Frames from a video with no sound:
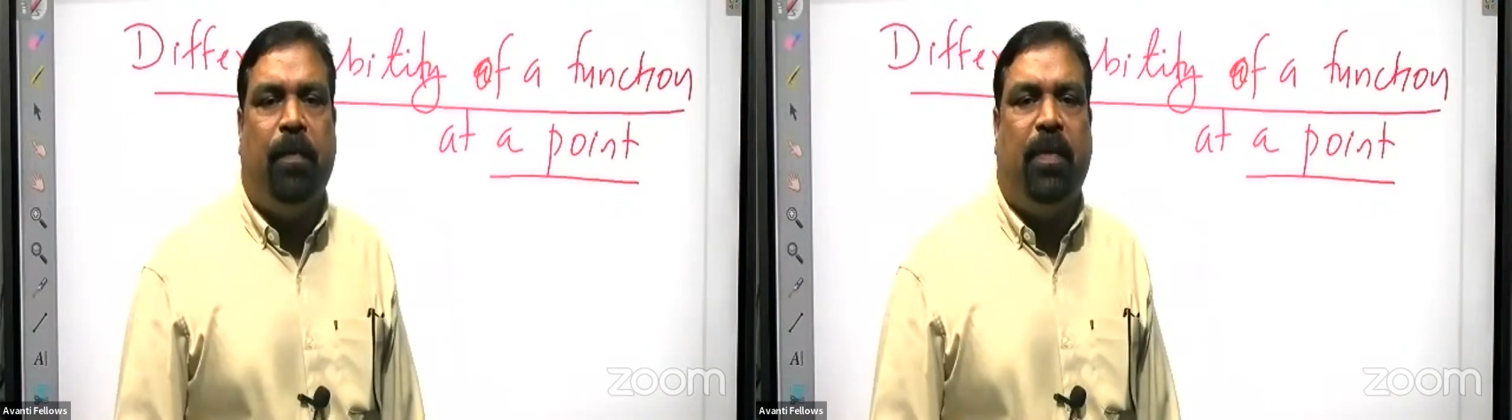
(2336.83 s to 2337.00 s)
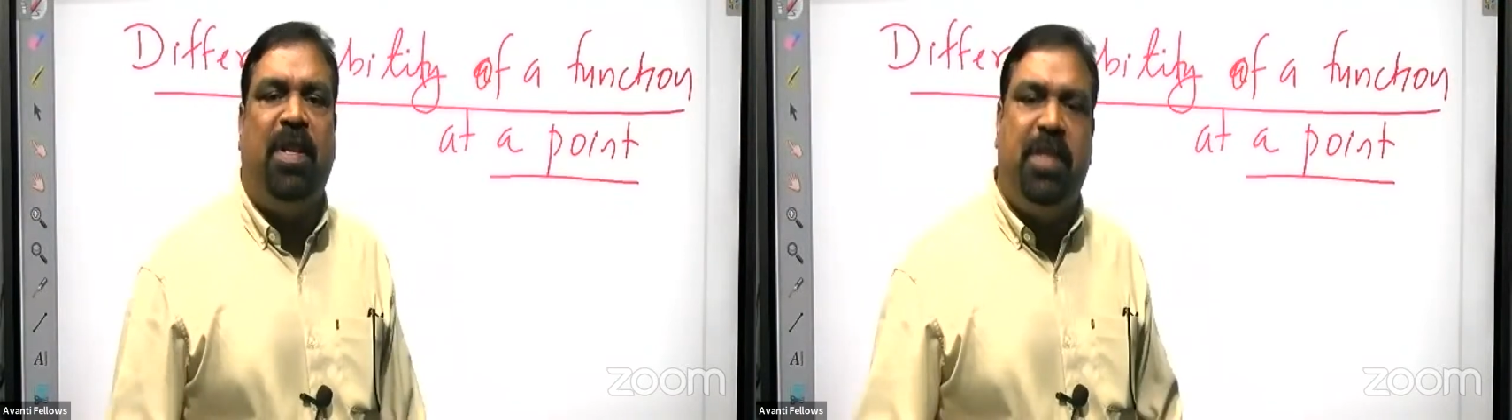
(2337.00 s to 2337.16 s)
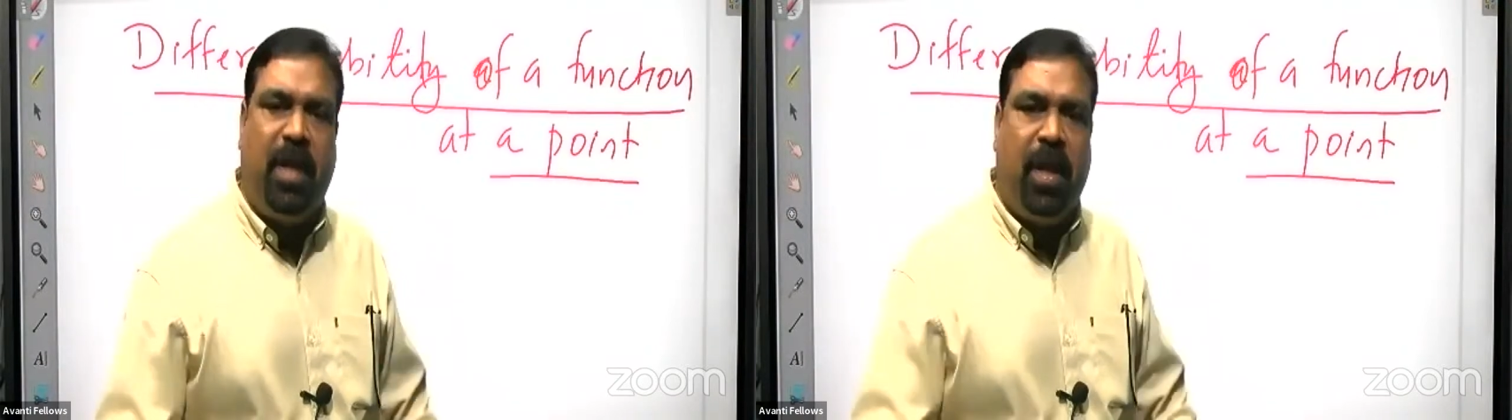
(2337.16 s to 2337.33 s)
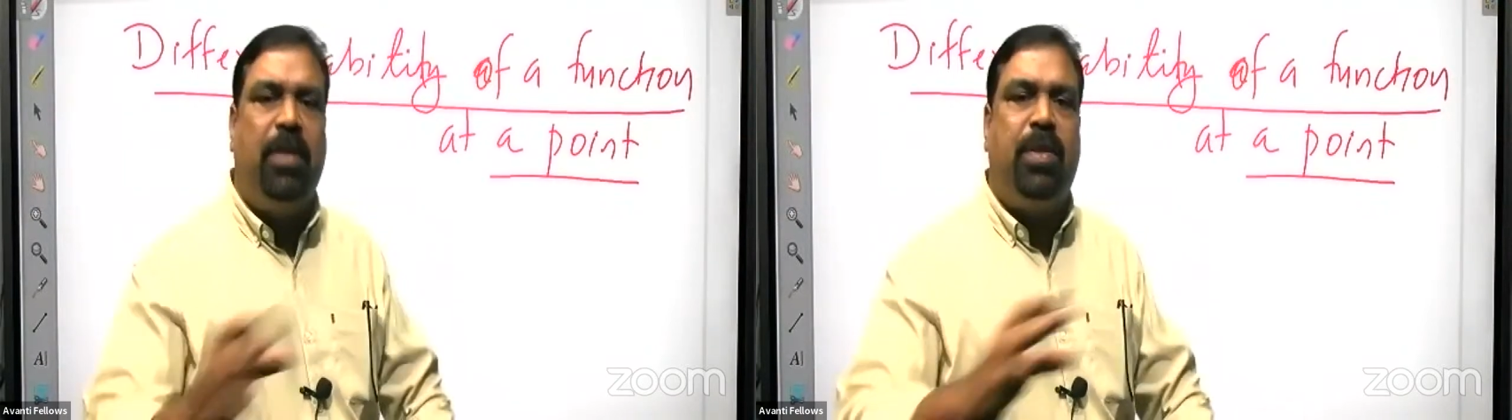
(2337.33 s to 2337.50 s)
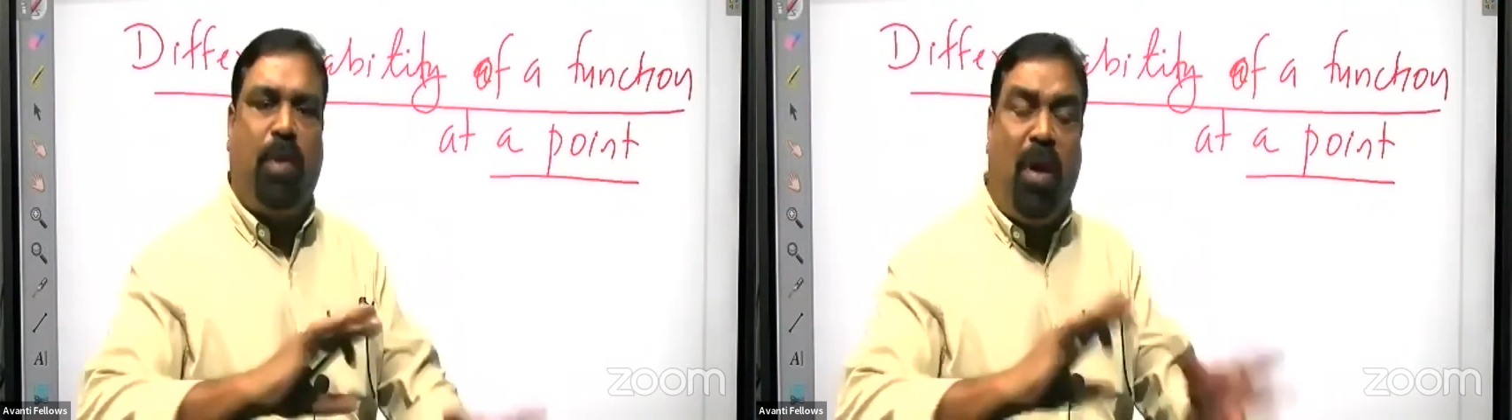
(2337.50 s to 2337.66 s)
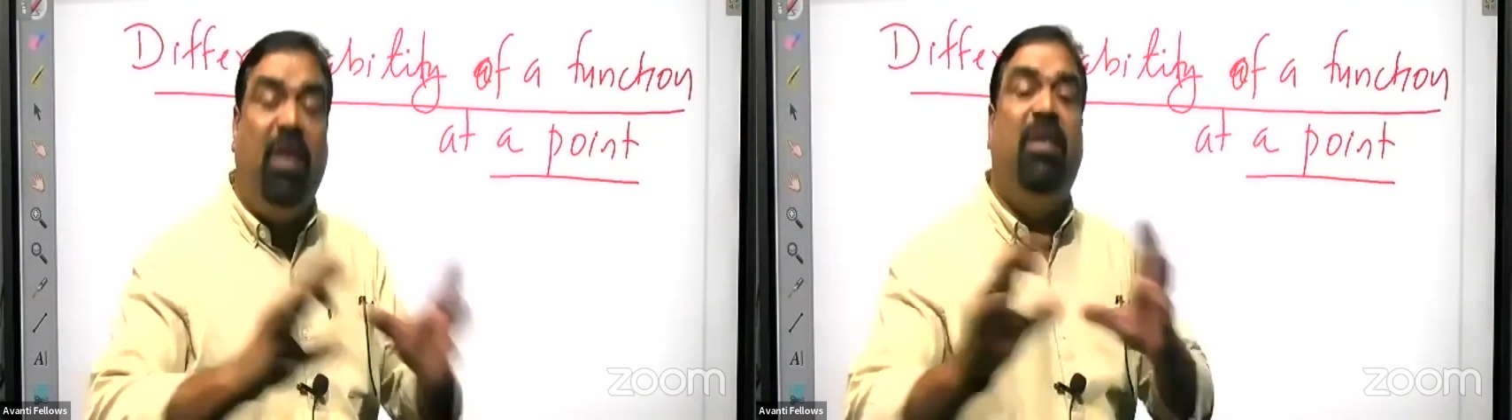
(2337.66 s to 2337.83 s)
There's a
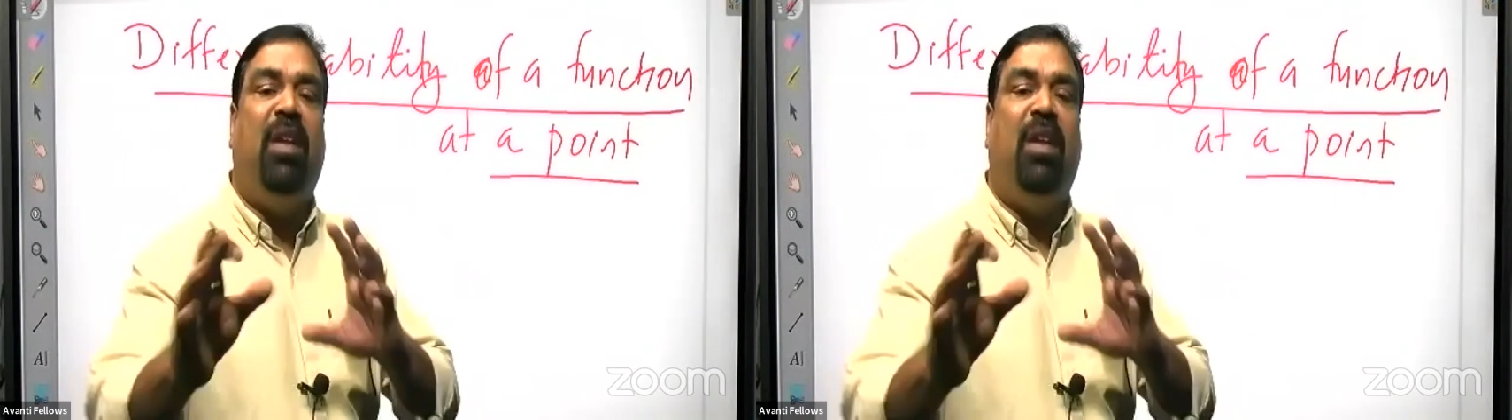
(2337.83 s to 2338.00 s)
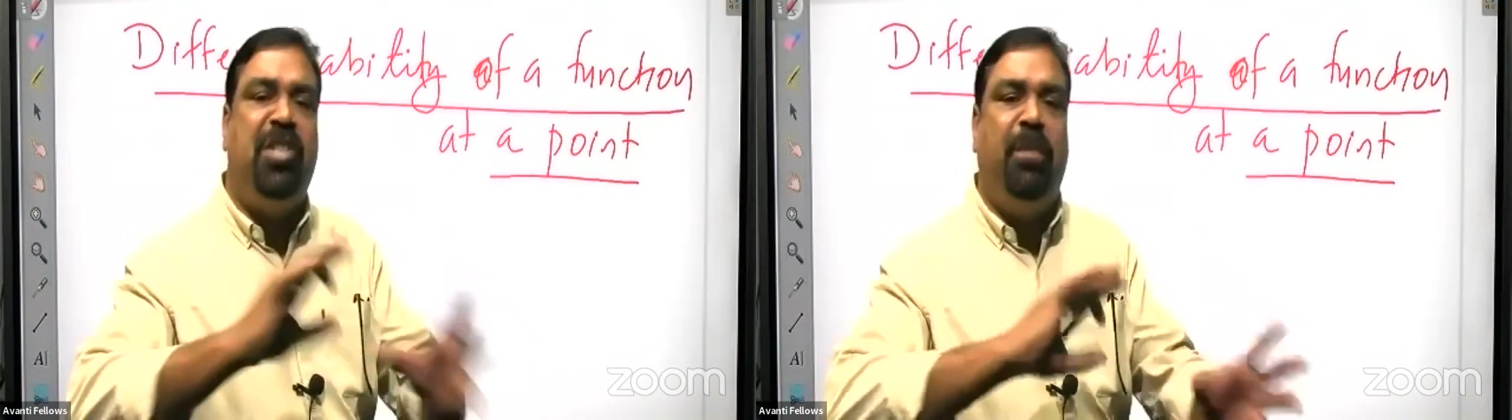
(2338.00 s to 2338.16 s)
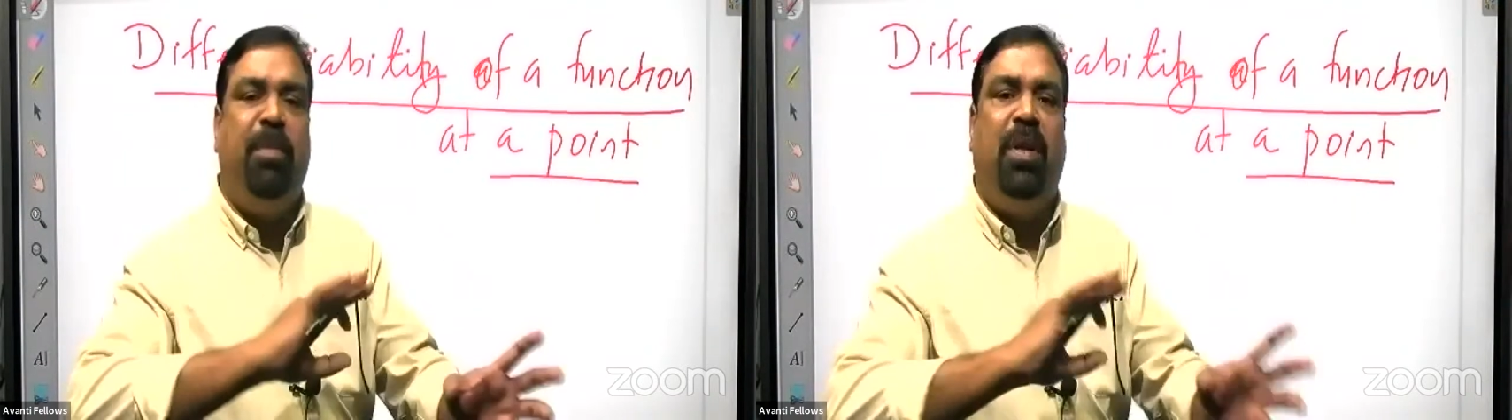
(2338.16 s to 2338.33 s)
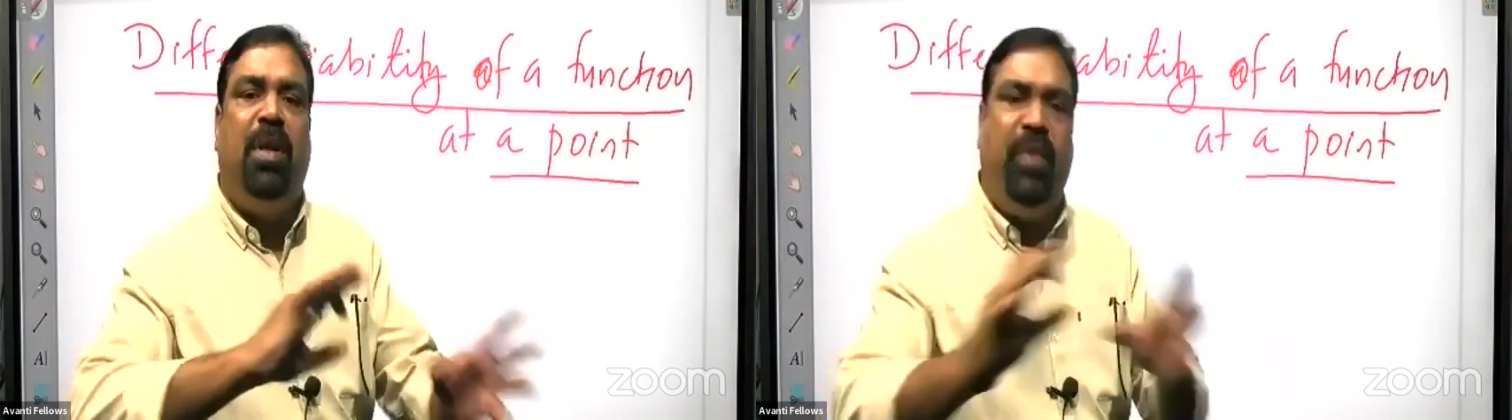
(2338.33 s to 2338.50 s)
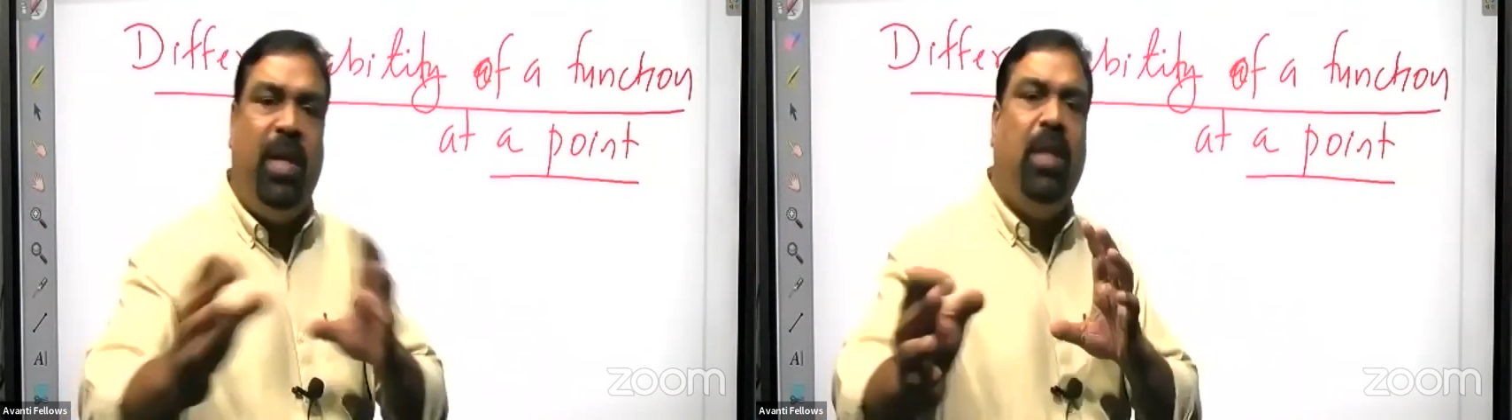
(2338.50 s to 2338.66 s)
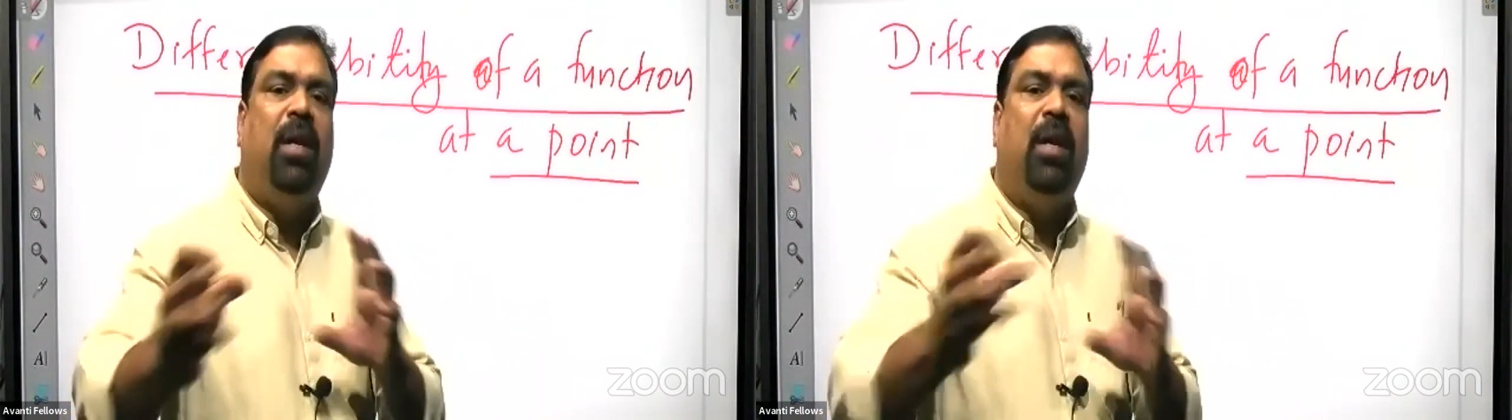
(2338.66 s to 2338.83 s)
strong relation
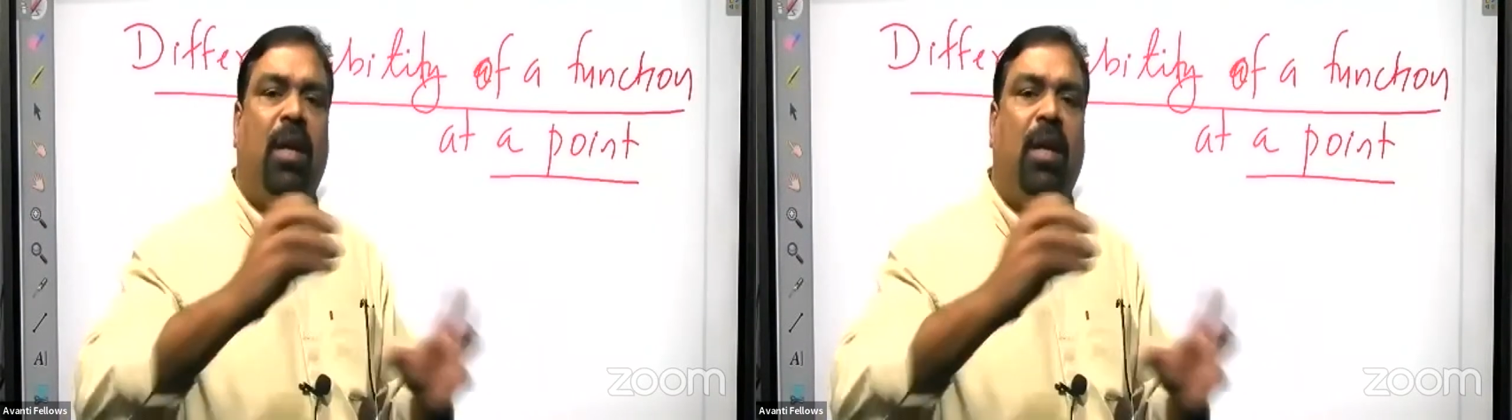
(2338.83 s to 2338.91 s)
between